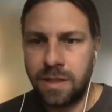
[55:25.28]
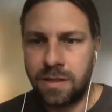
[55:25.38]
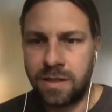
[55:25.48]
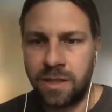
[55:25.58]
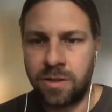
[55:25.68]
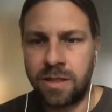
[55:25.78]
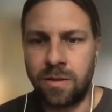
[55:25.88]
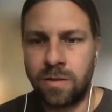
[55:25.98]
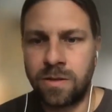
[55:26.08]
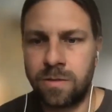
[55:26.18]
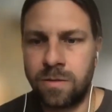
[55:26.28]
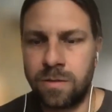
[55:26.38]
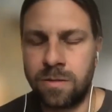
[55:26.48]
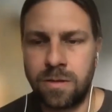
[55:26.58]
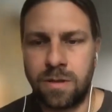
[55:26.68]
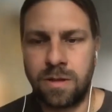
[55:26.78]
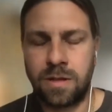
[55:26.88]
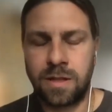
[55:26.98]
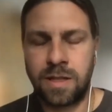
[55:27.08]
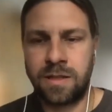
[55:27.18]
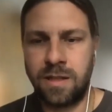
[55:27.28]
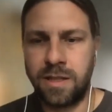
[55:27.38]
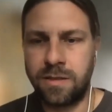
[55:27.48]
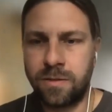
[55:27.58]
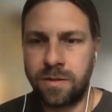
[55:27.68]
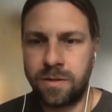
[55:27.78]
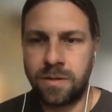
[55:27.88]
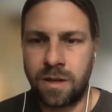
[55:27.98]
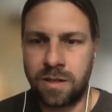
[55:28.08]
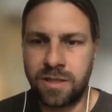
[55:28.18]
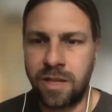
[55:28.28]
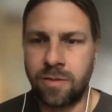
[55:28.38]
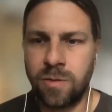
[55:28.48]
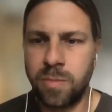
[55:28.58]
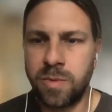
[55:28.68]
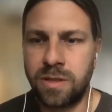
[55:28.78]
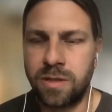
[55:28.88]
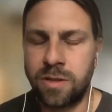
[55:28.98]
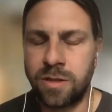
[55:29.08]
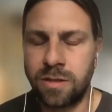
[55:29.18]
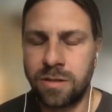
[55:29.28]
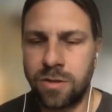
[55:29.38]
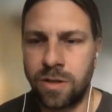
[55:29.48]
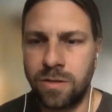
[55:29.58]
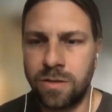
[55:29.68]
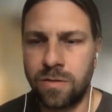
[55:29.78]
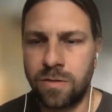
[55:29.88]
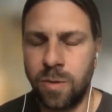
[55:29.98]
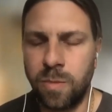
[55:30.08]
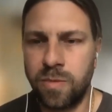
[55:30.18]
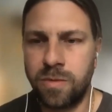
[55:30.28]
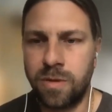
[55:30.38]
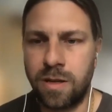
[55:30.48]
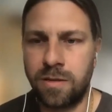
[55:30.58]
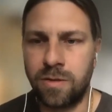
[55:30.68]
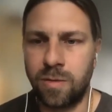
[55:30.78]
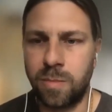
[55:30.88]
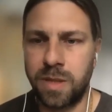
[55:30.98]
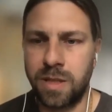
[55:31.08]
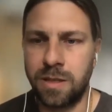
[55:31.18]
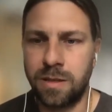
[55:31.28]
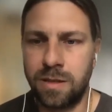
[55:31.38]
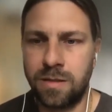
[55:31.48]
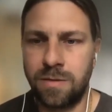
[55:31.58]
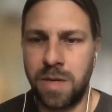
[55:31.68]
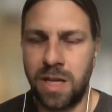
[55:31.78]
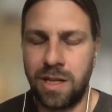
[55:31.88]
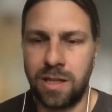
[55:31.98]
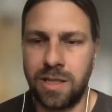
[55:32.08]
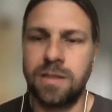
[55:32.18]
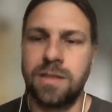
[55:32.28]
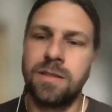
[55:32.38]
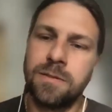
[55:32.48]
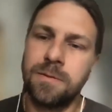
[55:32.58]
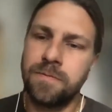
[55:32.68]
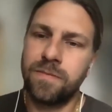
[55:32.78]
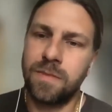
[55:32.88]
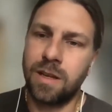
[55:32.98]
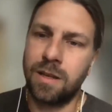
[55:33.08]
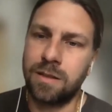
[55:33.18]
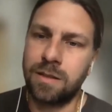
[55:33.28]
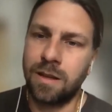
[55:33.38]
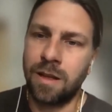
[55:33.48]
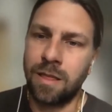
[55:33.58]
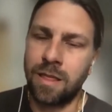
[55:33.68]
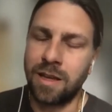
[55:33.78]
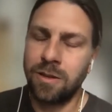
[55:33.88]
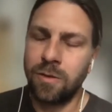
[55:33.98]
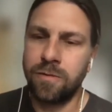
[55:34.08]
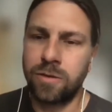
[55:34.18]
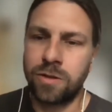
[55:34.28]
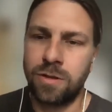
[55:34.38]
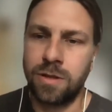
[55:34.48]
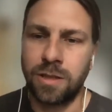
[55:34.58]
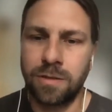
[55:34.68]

there you can also get a link to the RDA group and just join the group and you'll be in the mailing list. And thank you for joining.